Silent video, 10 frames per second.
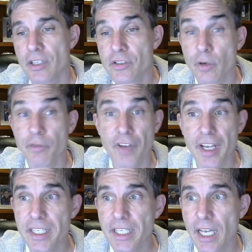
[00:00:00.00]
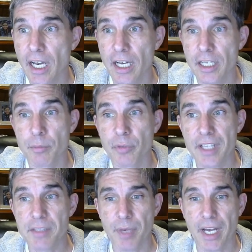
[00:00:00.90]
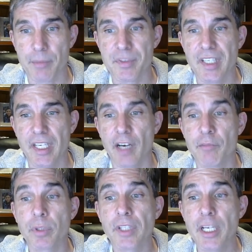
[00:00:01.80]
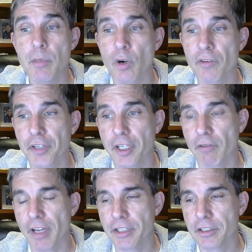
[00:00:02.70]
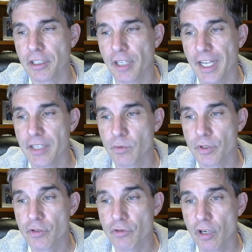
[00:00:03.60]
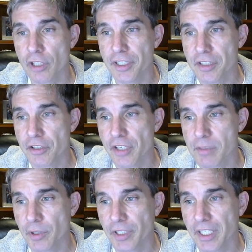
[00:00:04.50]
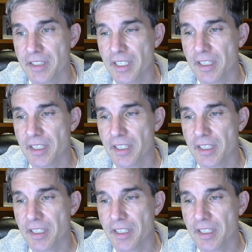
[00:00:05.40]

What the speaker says: So a finding on a breast biopsy of pleomorphic irregular glands would strongly suggest malignancy.